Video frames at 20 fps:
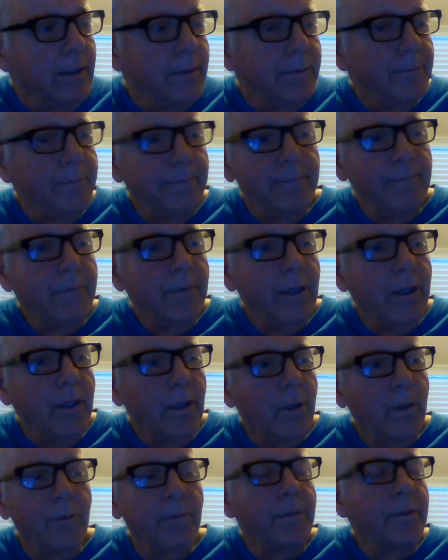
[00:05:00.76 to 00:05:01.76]
that, you
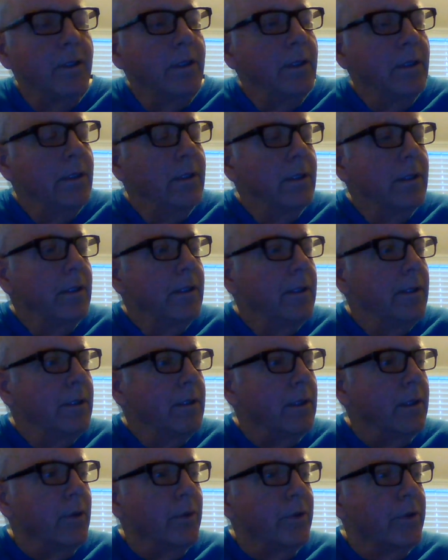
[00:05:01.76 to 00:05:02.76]
know,
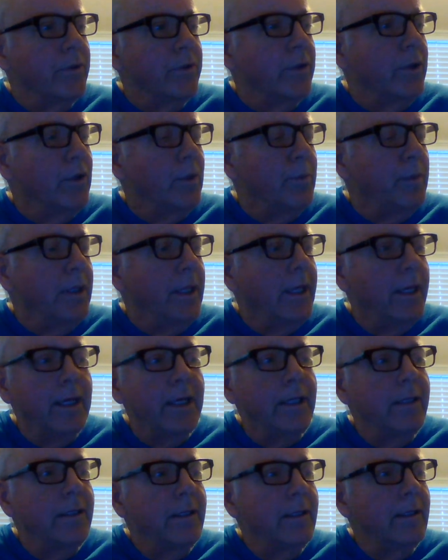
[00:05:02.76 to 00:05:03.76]
the Lord showed me
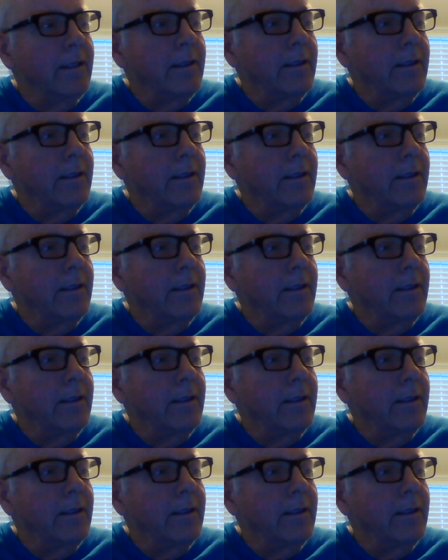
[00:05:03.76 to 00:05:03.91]
that.